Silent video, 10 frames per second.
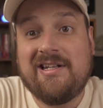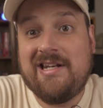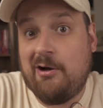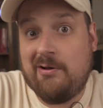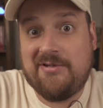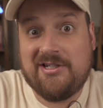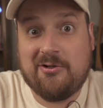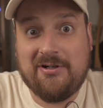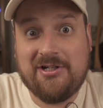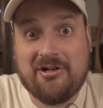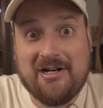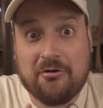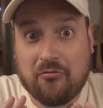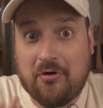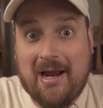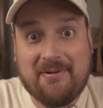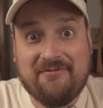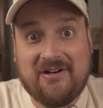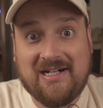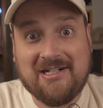Now I'm just going to try to rapid
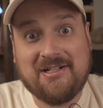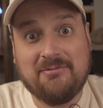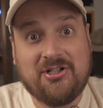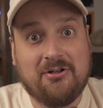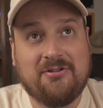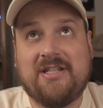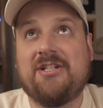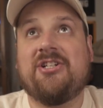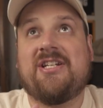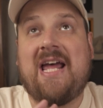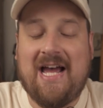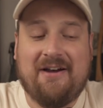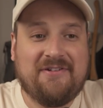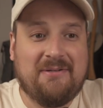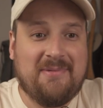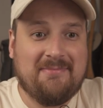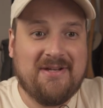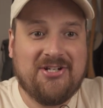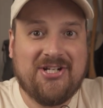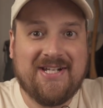fire some shows that just have to be
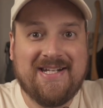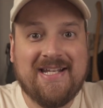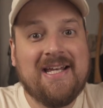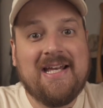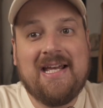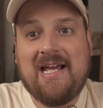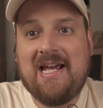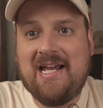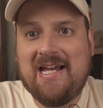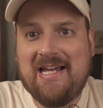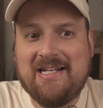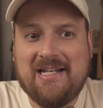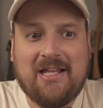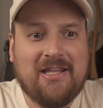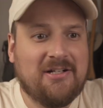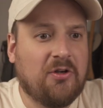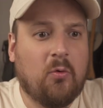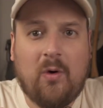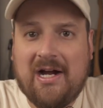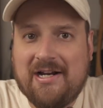mentioned, and there's a
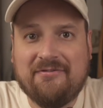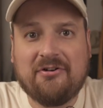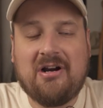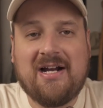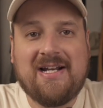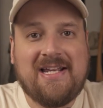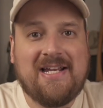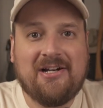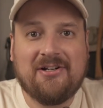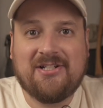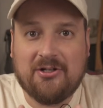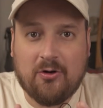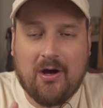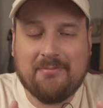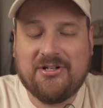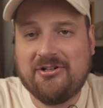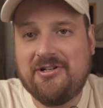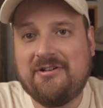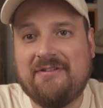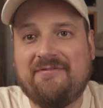wide variety here, so I'm sure
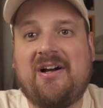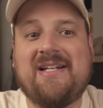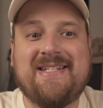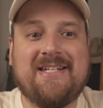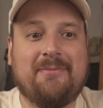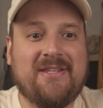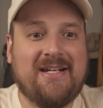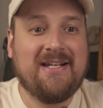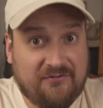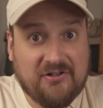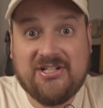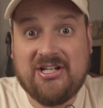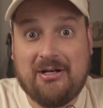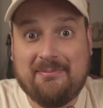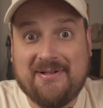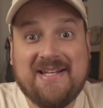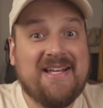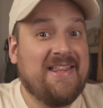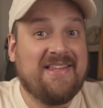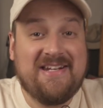you can find something. First up,
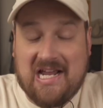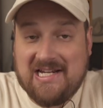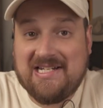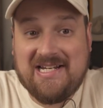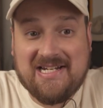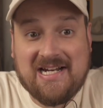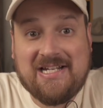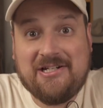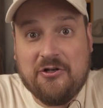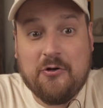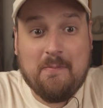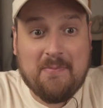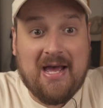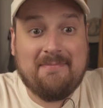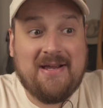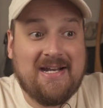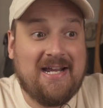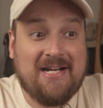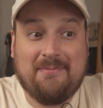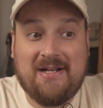the 1992 Batman
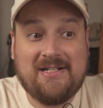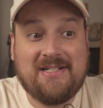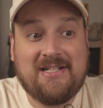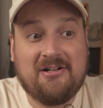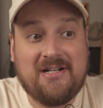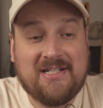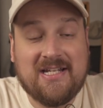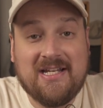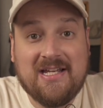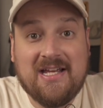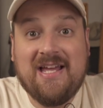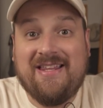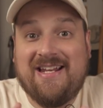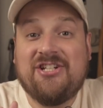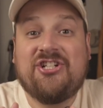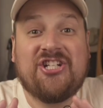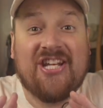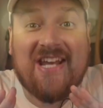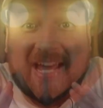animated series. That is just an